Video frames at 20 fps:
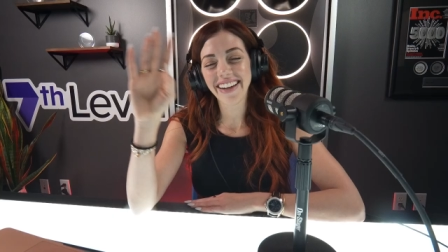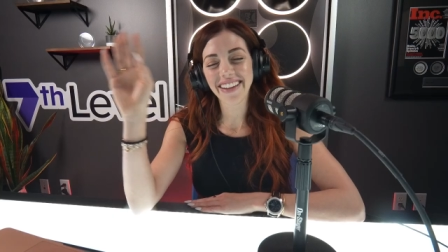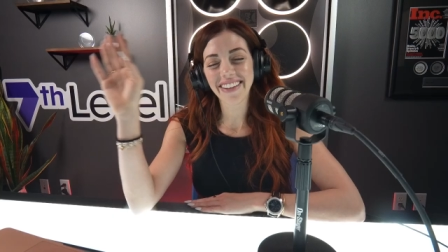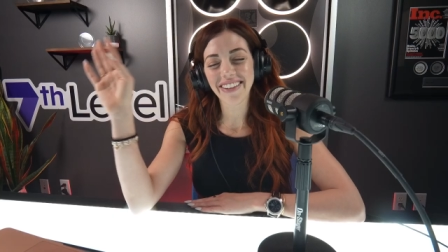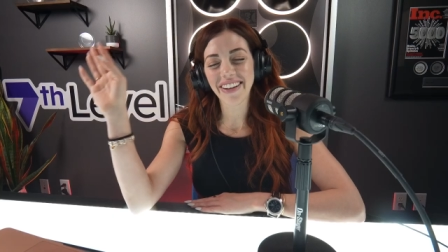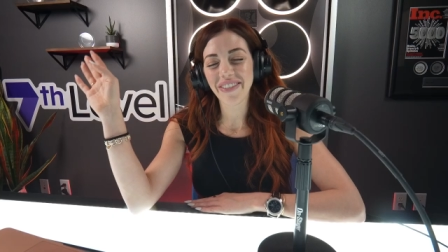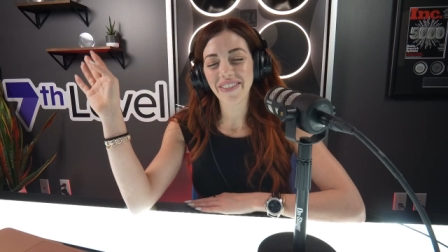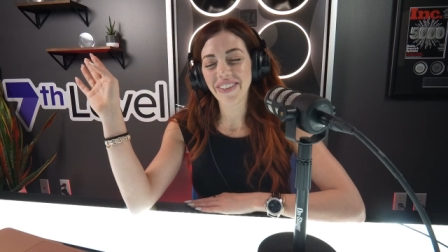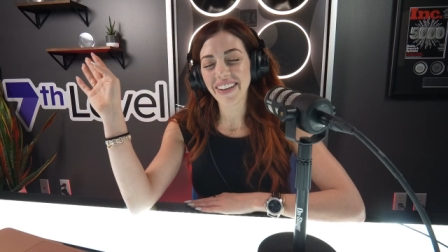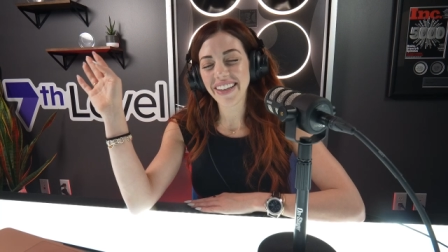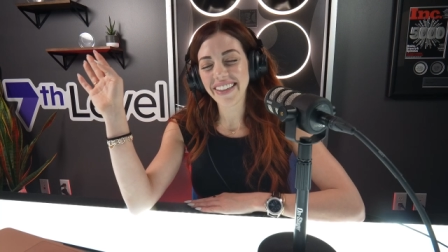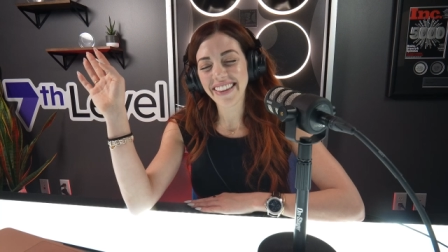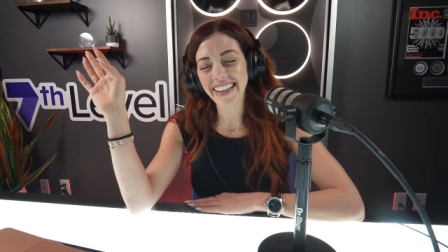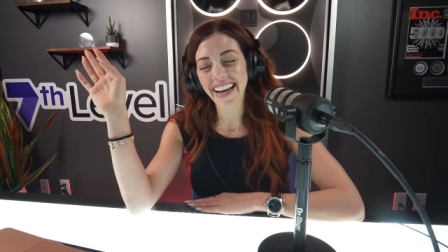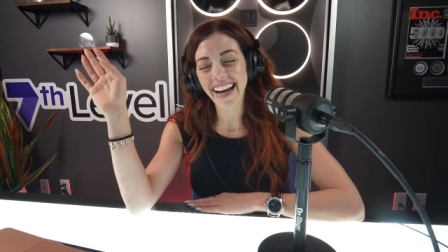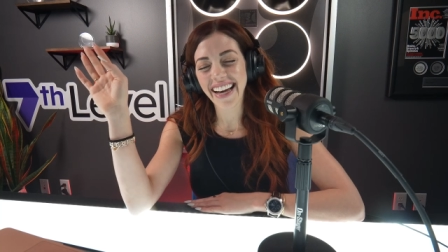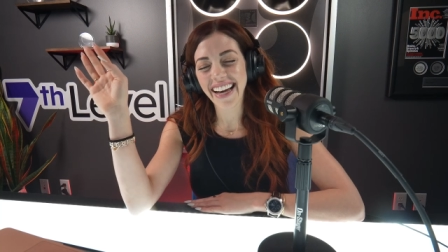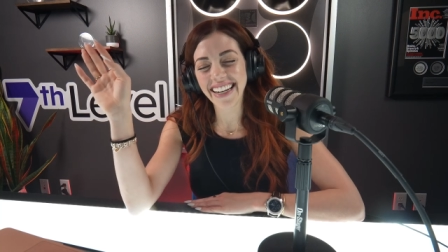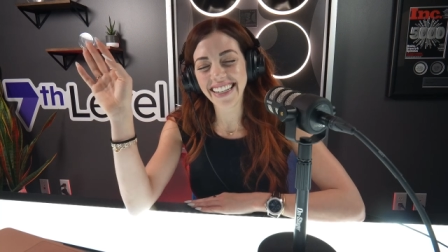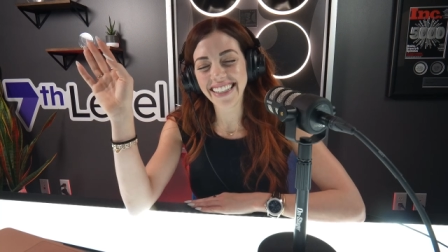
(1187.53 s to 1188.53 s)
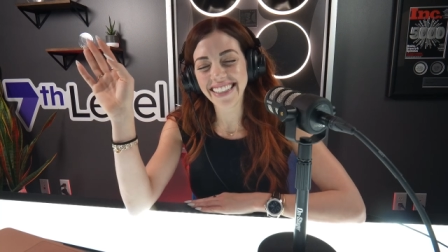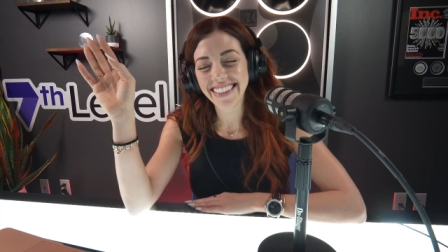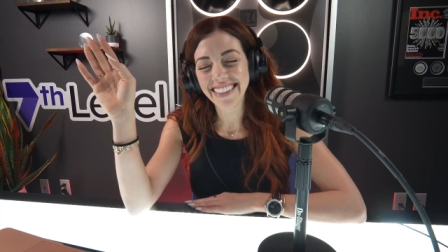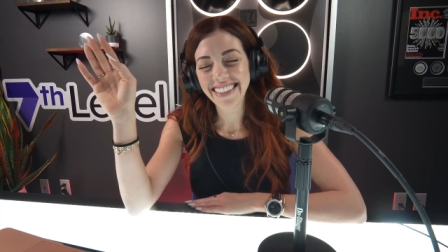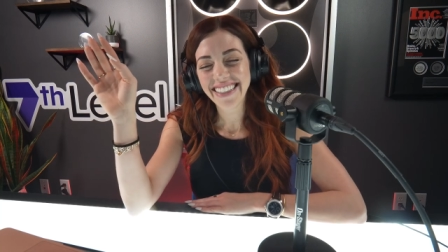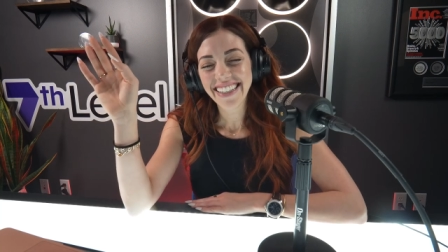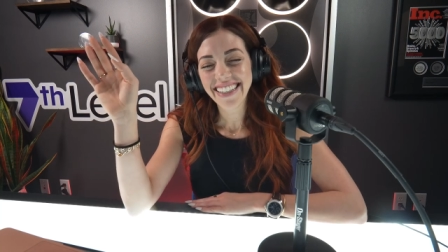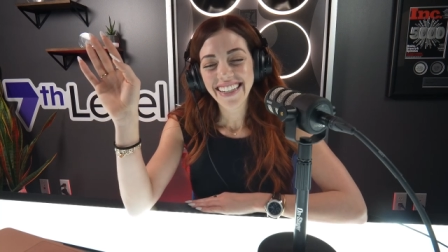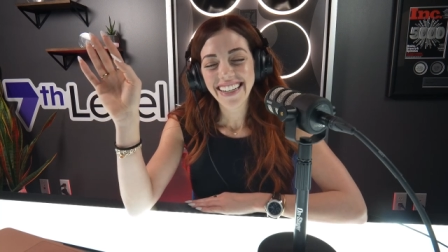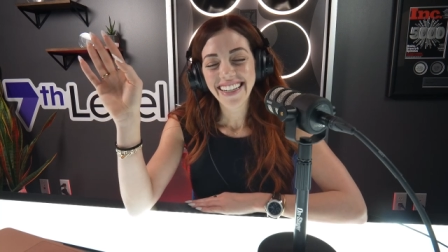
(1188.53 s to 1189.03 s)
have to repeat
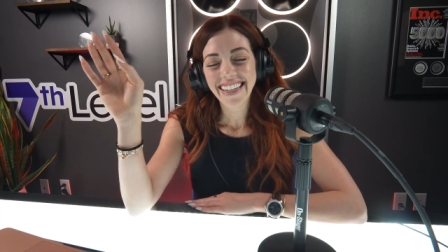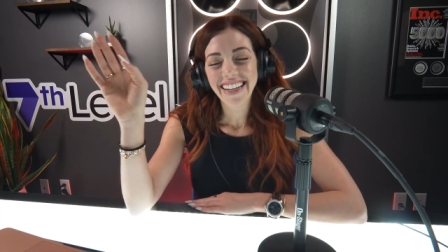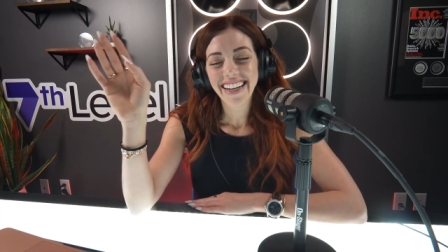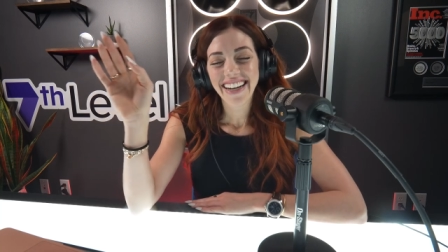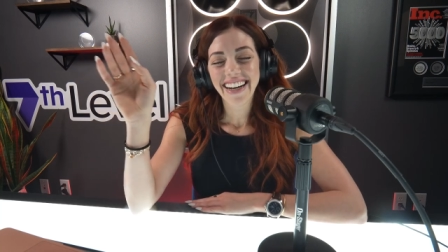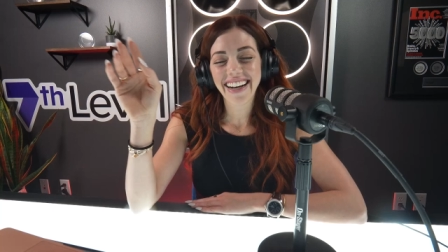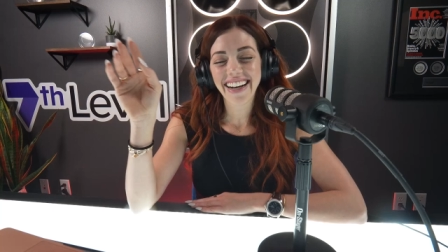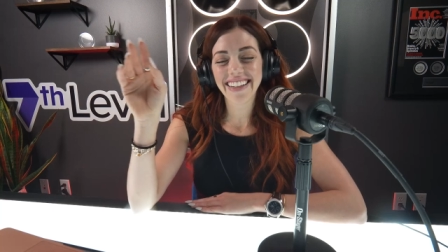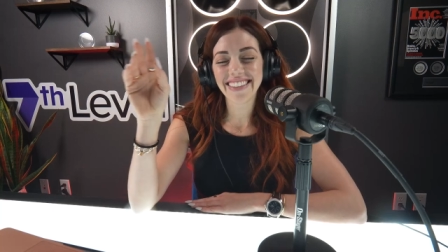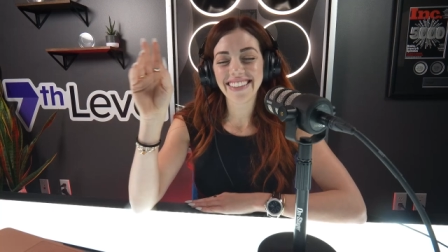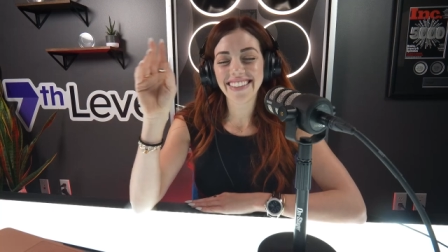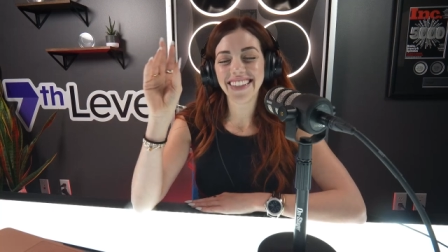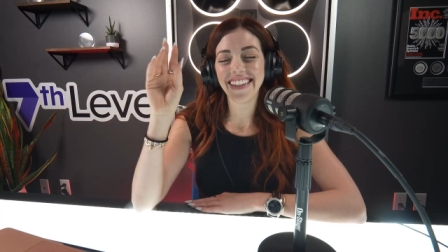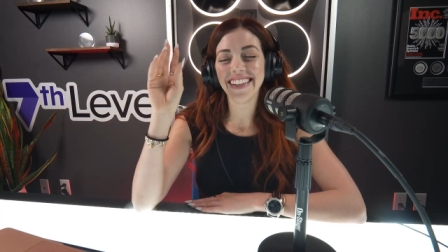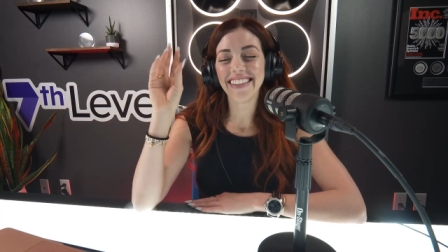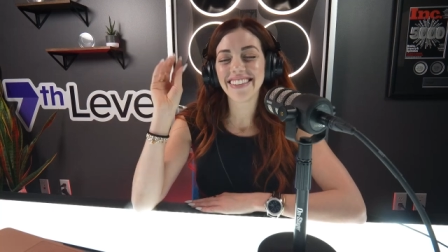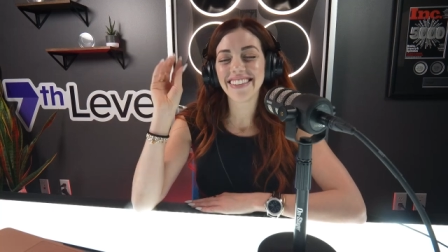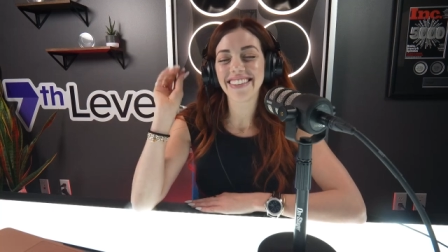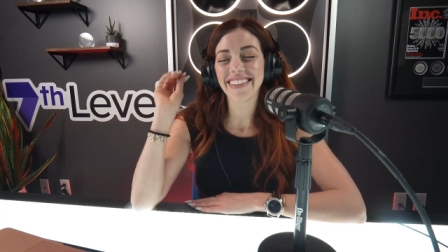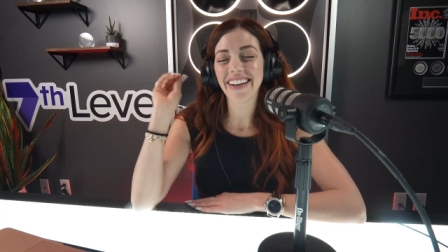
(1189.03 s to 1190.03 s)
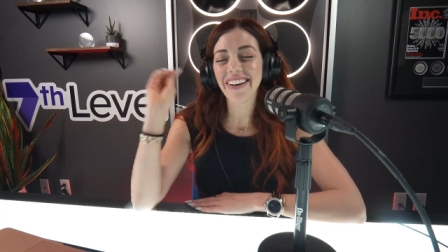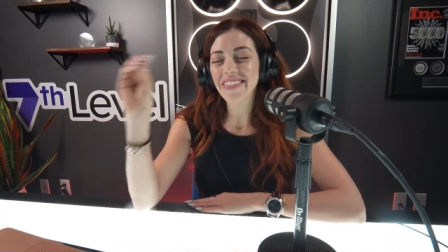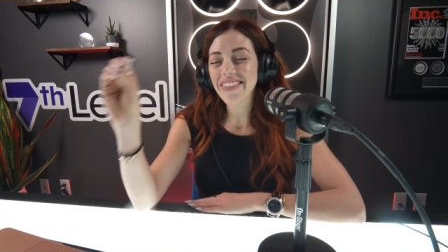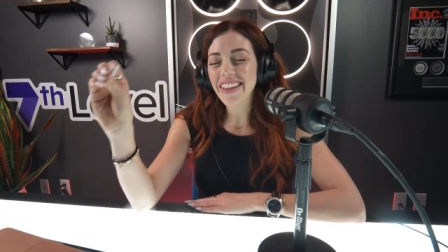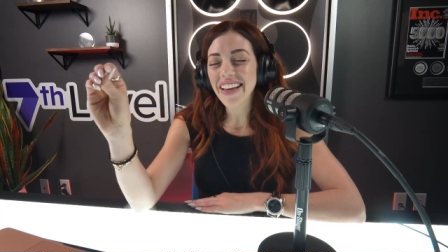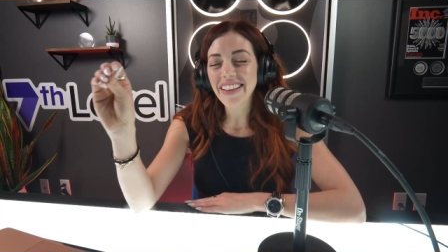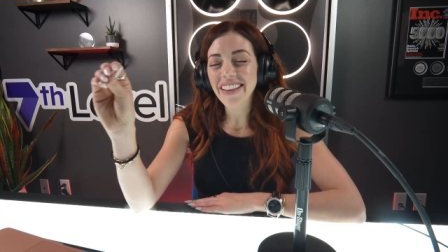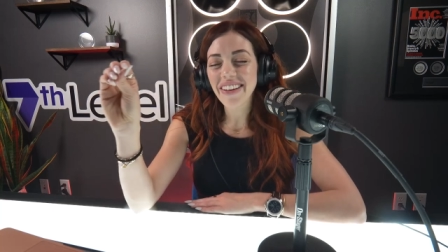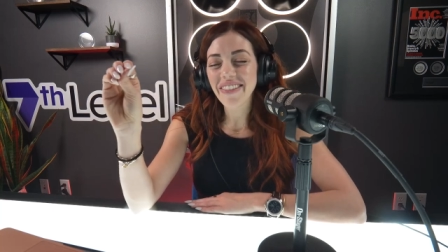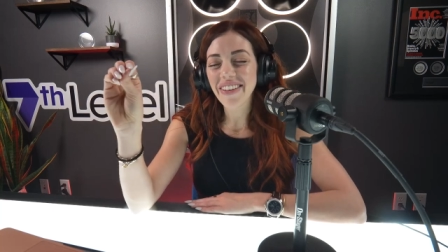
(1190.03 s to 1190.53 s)
that. don't
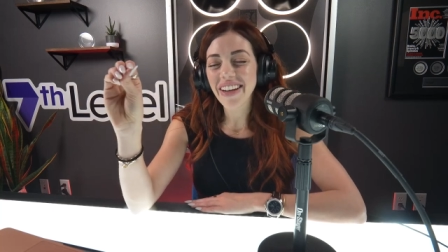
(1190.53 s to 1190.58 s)
think that